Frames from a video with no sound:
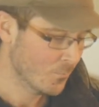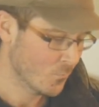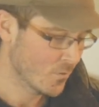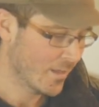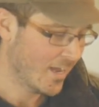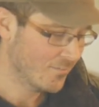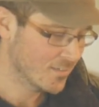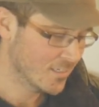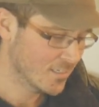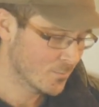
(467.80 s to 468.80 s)
with a half a
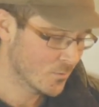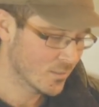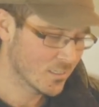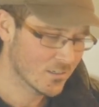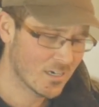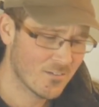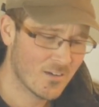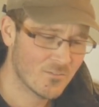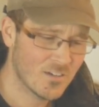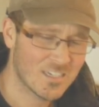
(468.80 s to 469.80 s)
teaspoon here,
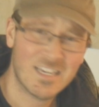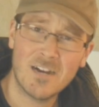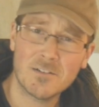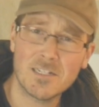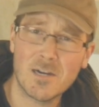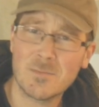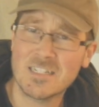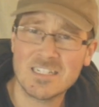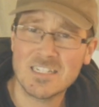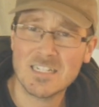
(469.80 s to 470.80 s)
I've not counted how many
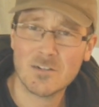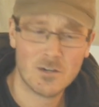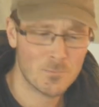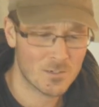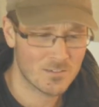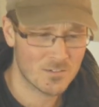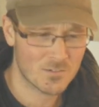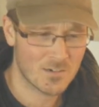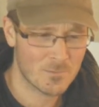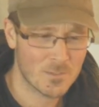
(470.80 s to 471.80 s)
seeds there are, but there's
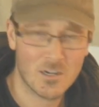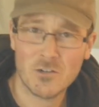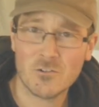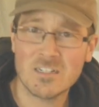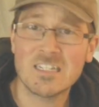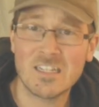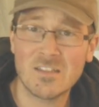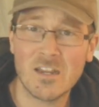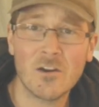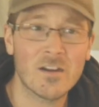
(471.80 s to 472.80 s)
going to be hundreds
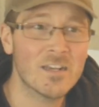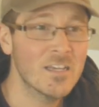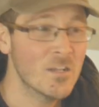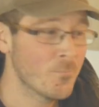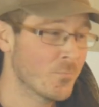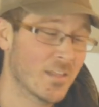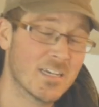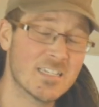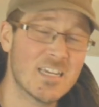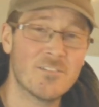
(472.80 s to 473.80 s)
in there. And like I
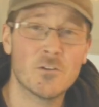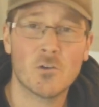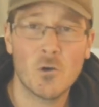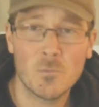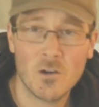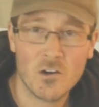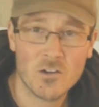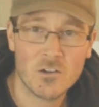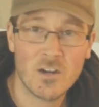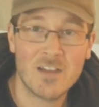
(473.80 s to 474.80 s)
say, if you're a home
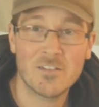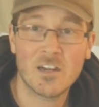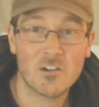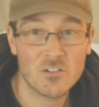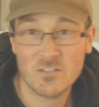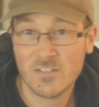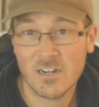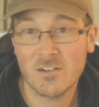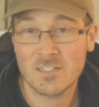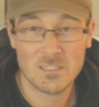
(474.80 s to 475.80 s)
gardener, having hundreds of
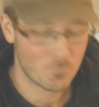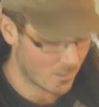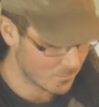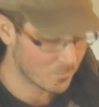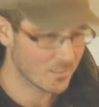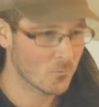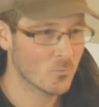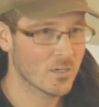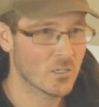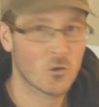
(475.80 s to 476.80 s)
carrots is probably
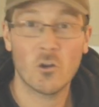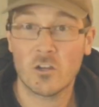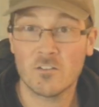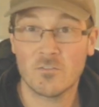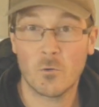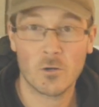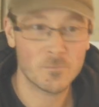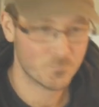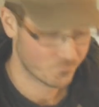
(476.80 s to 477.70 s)
what you're looking for.